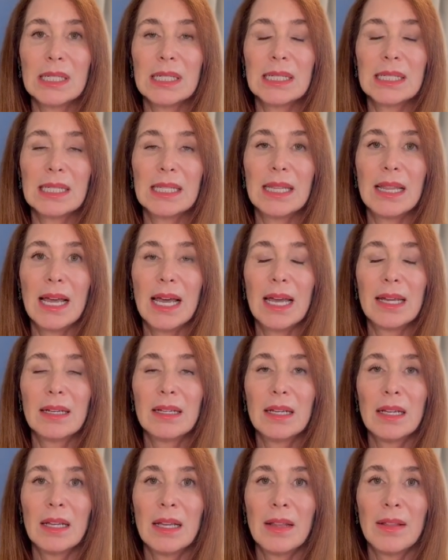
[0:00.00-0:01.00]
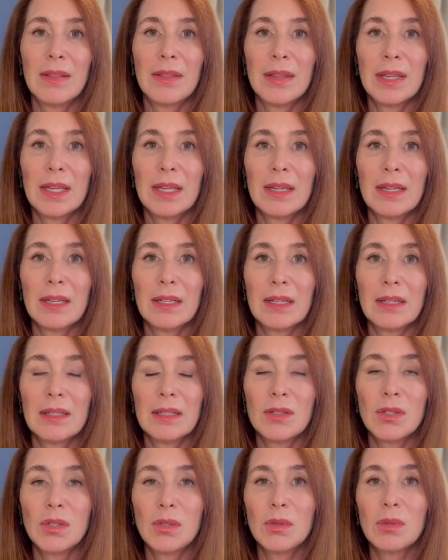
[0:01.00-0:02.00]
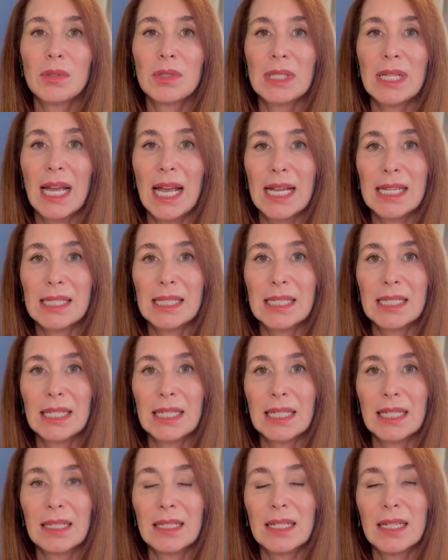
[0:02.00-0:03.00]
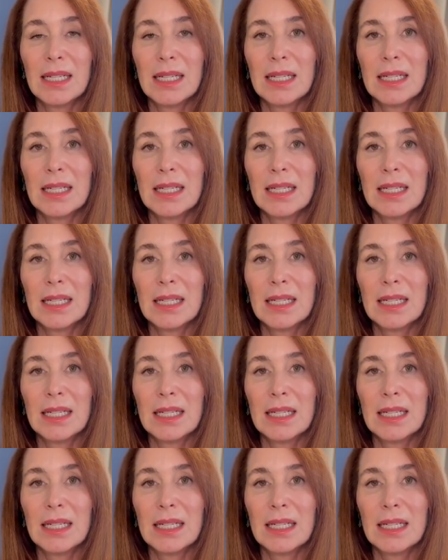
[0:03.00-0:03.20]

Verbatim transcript: is that the stool testing